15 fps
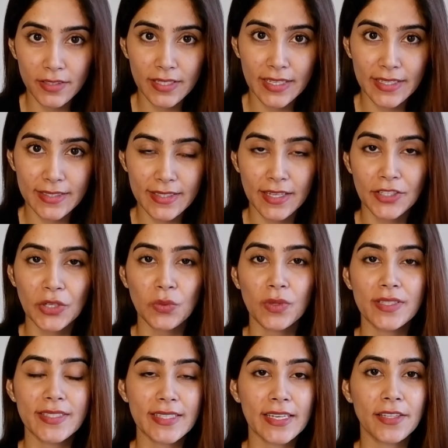the things that you
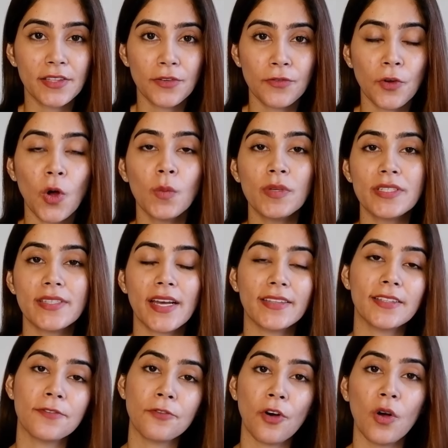will see in the form is
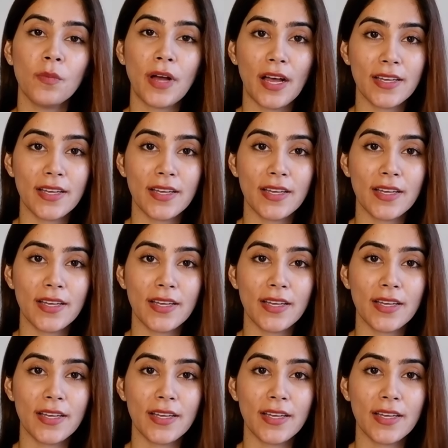that the form